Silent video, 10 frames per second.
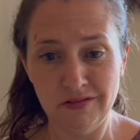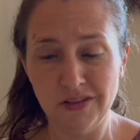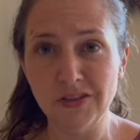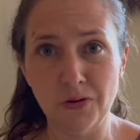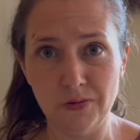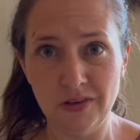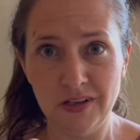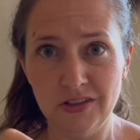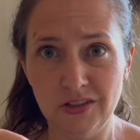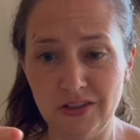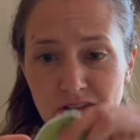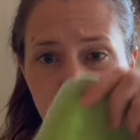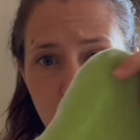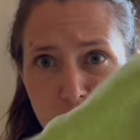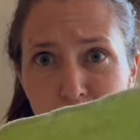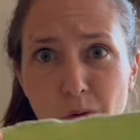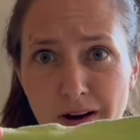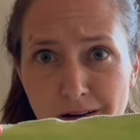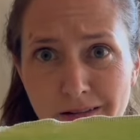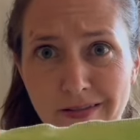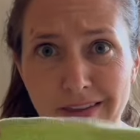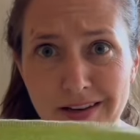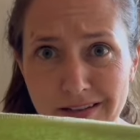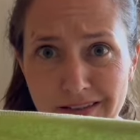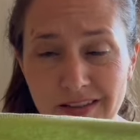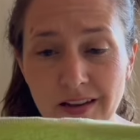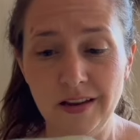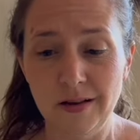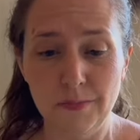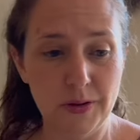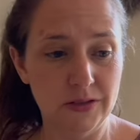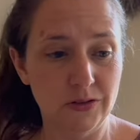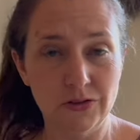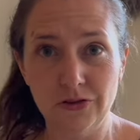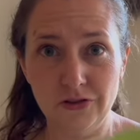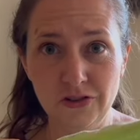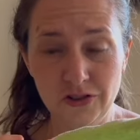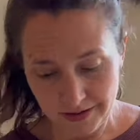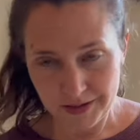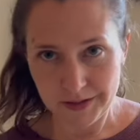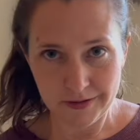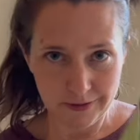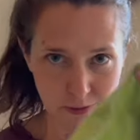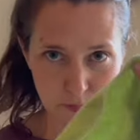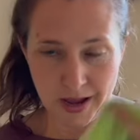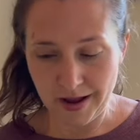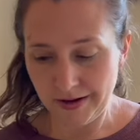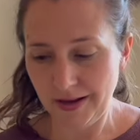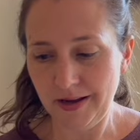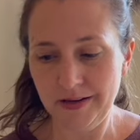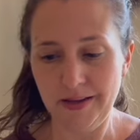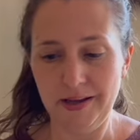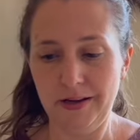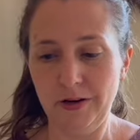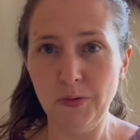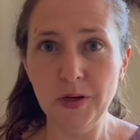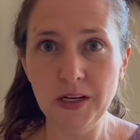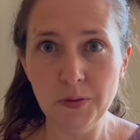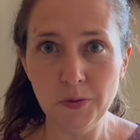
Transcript: sewn. It's just a square that has been serged. This little pack had like a green